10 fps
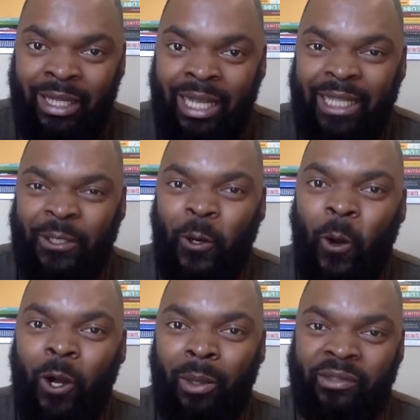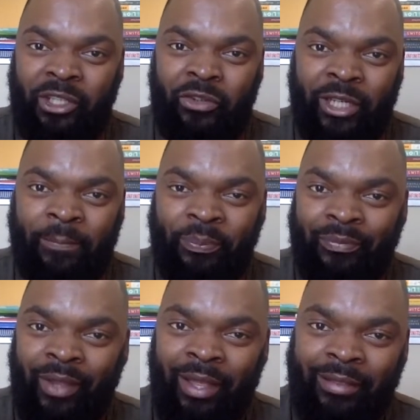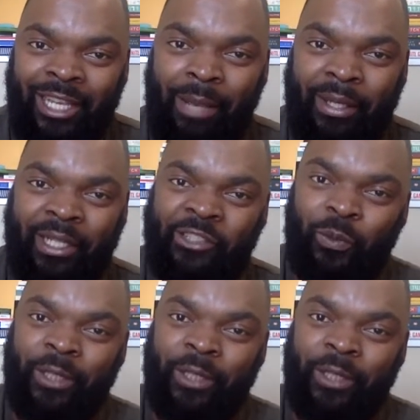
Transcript: and they don't always agree. Think about it this way.